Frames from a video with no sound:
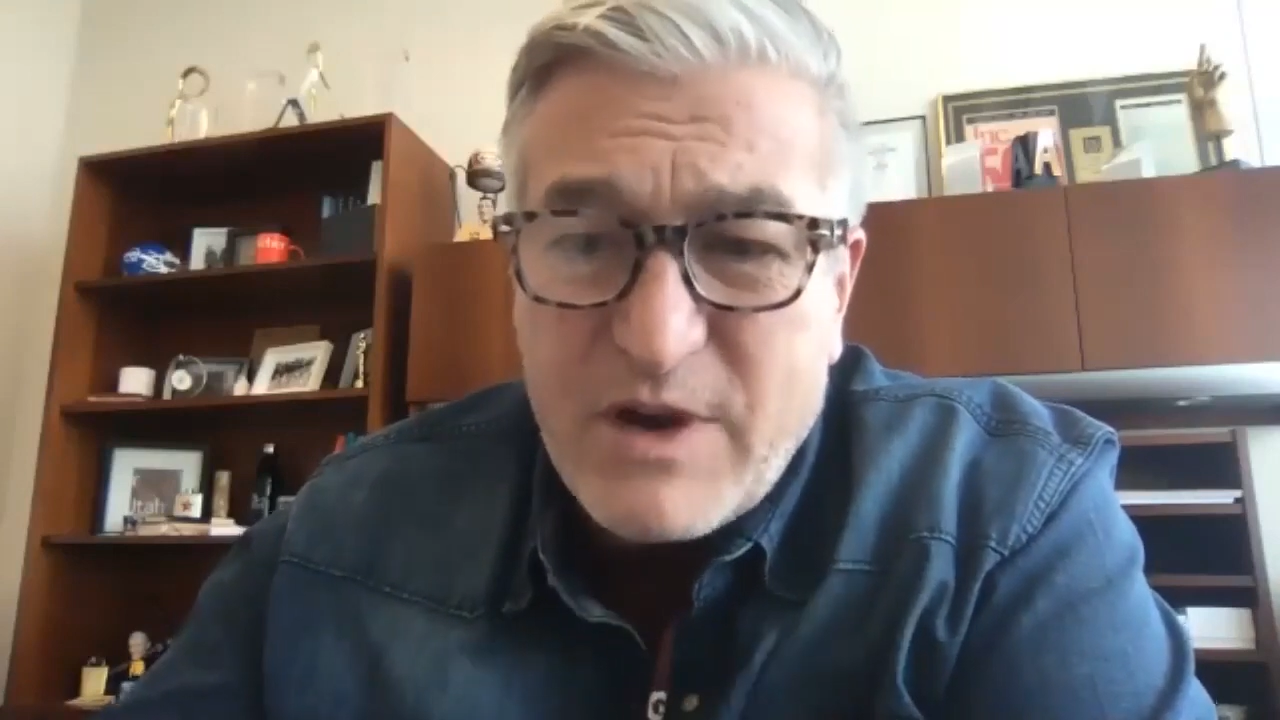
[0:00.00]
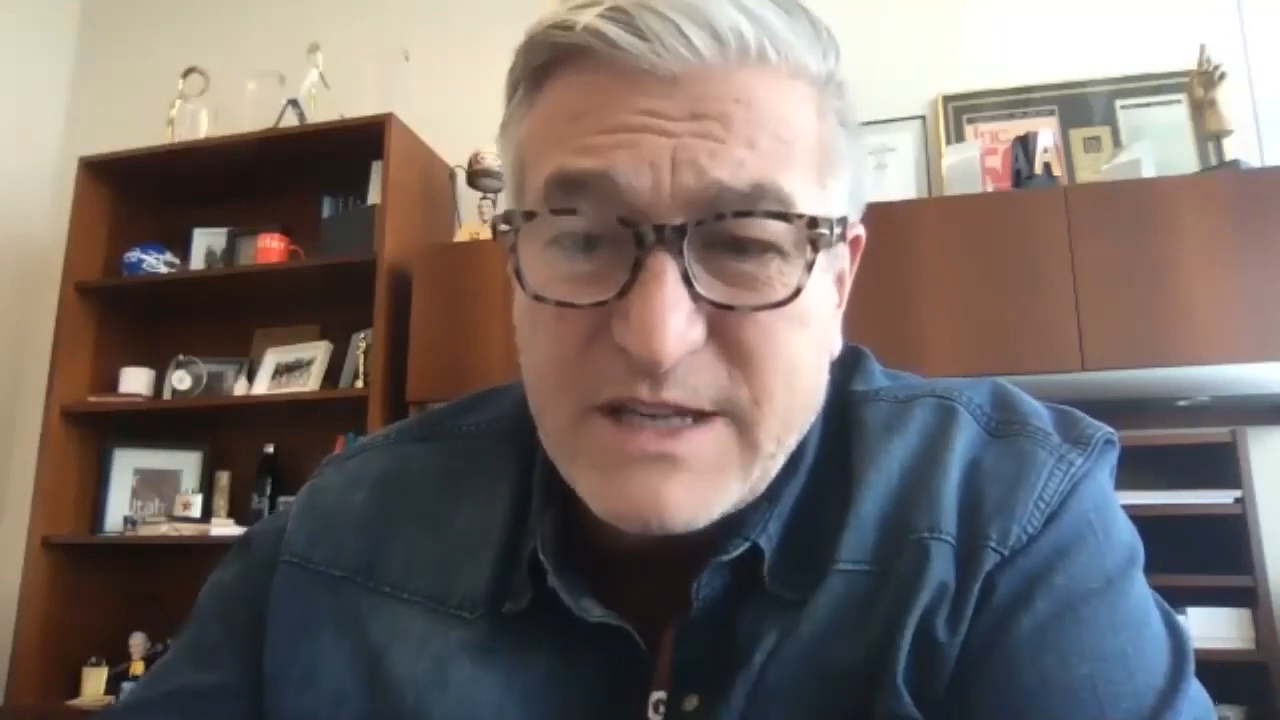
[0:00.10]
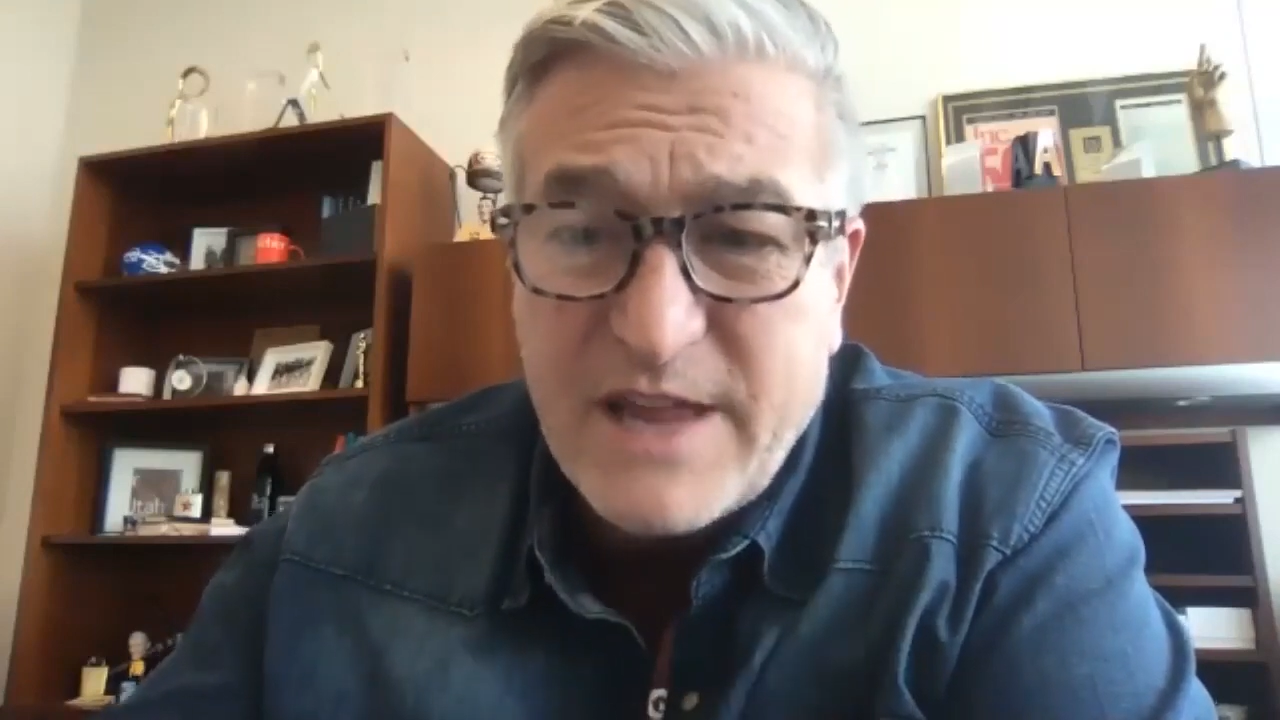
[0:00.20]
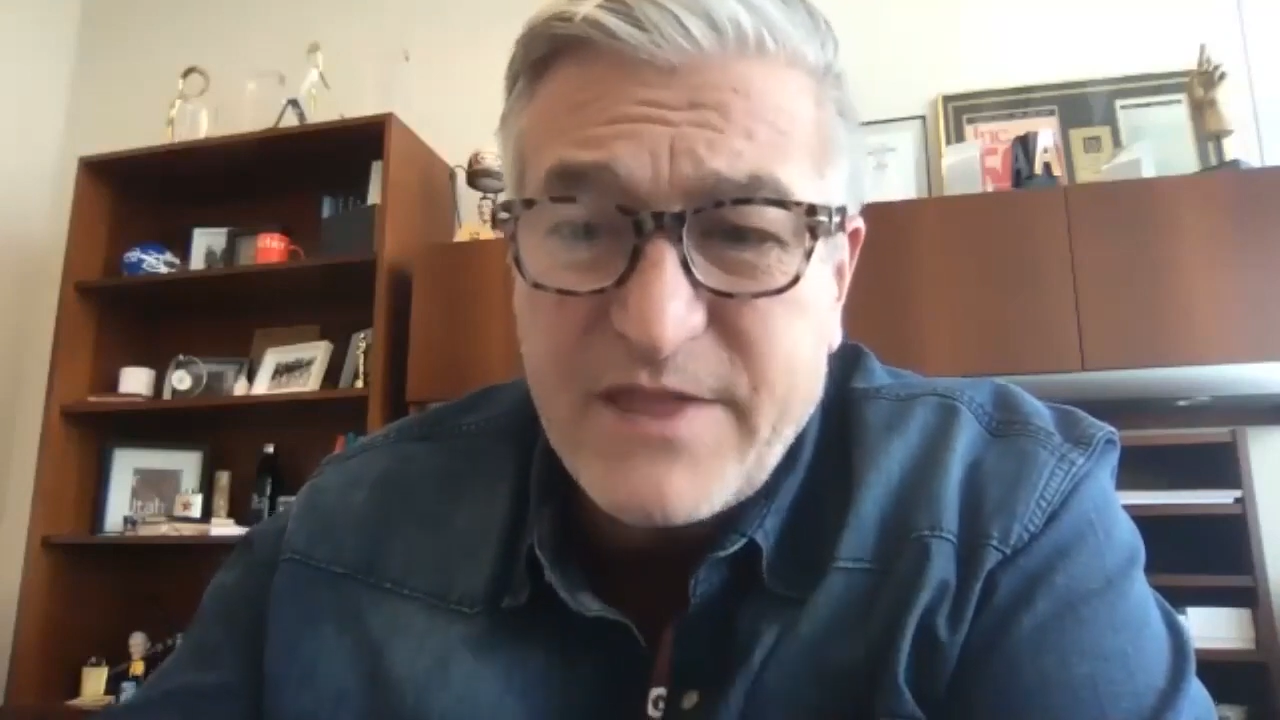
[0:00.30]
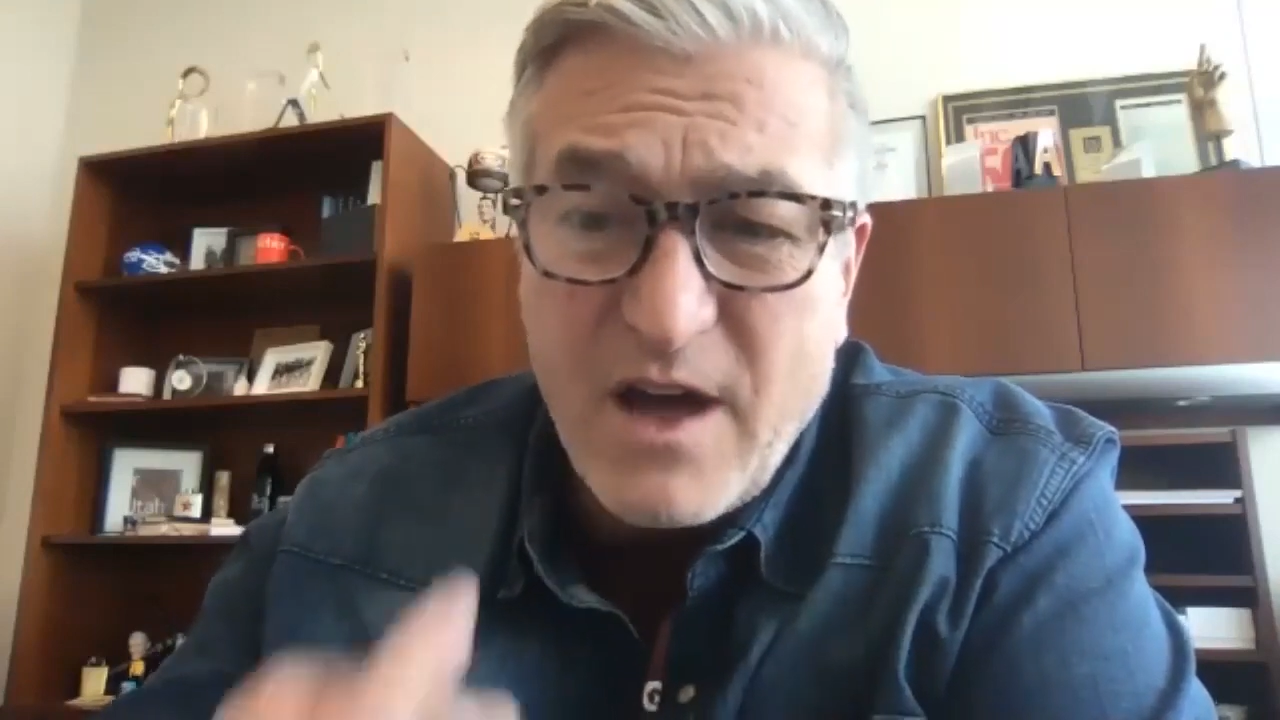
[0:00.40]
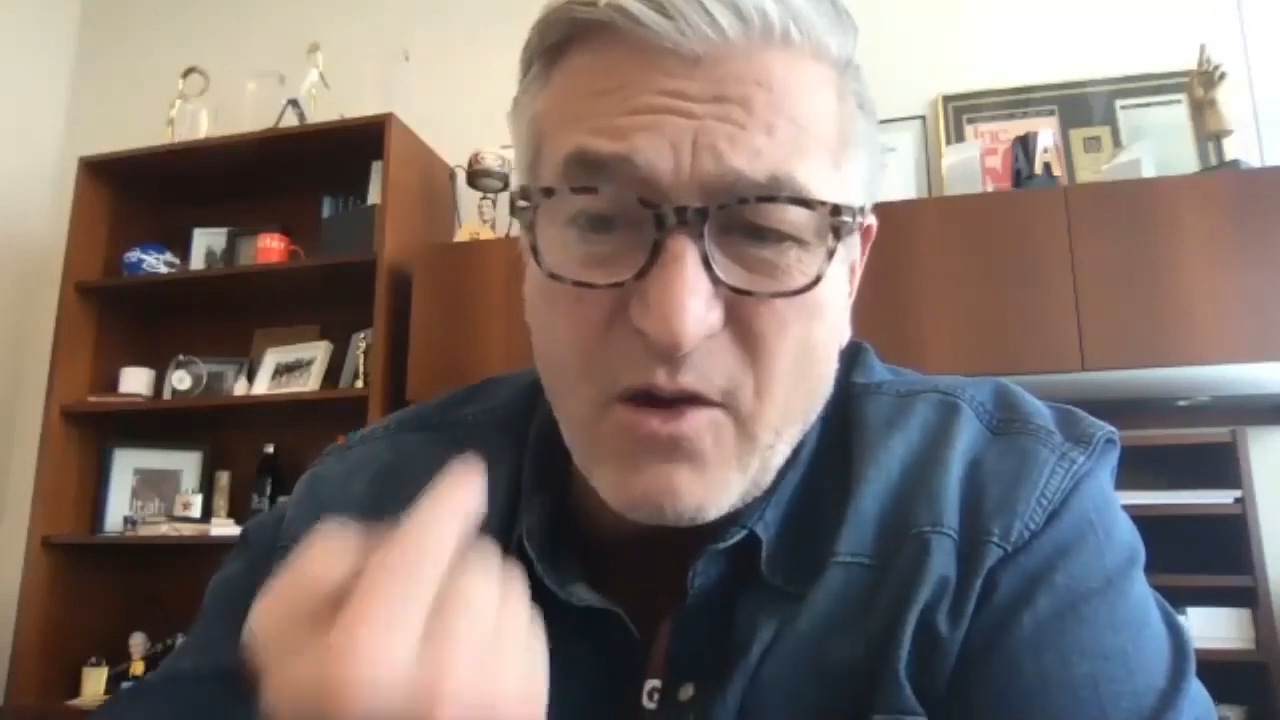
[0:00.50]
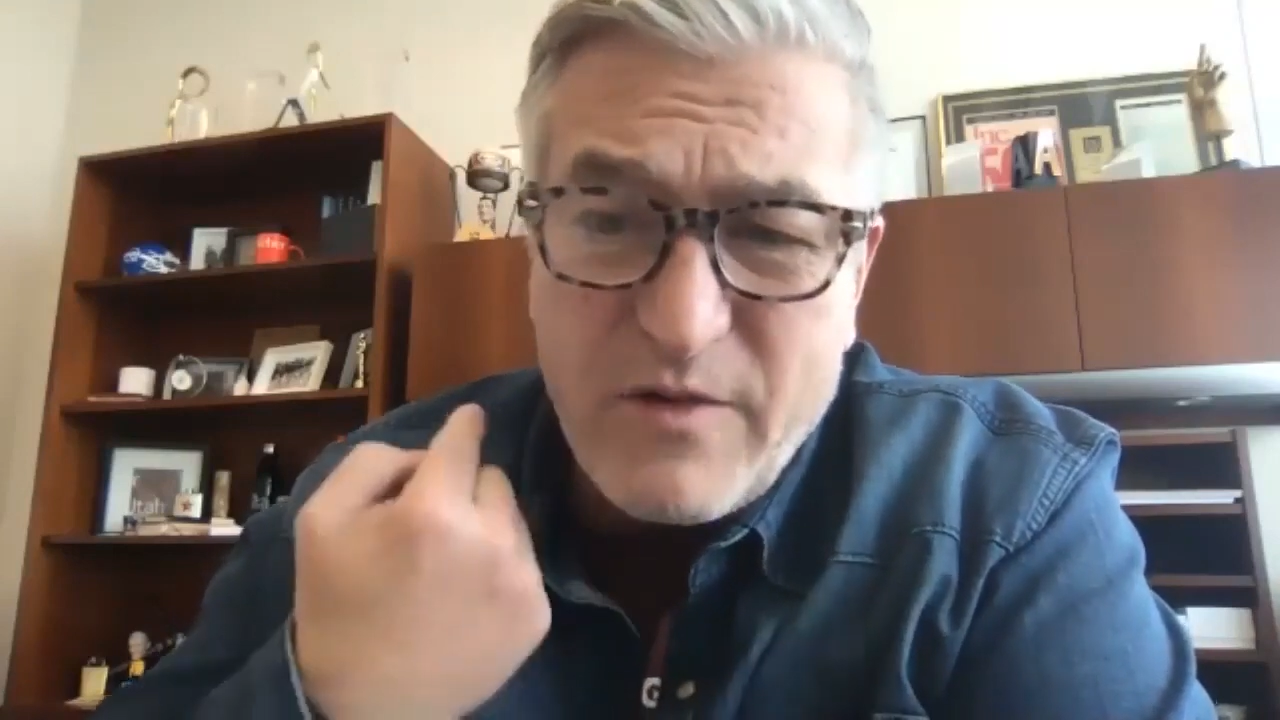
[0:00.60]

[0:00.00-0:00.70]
because I thought,